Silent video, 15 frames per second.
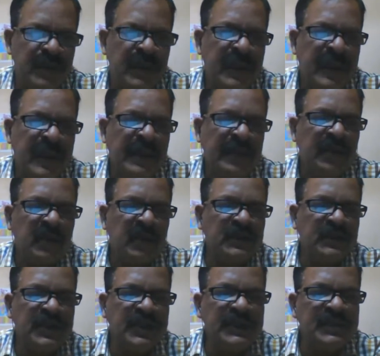Another
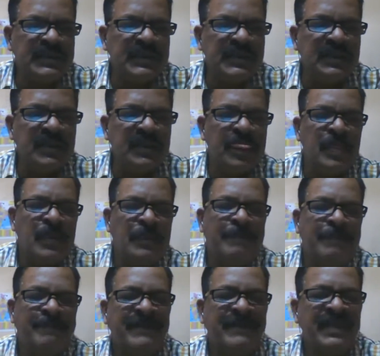question is uh,
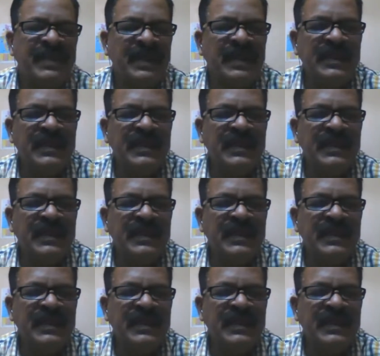the, the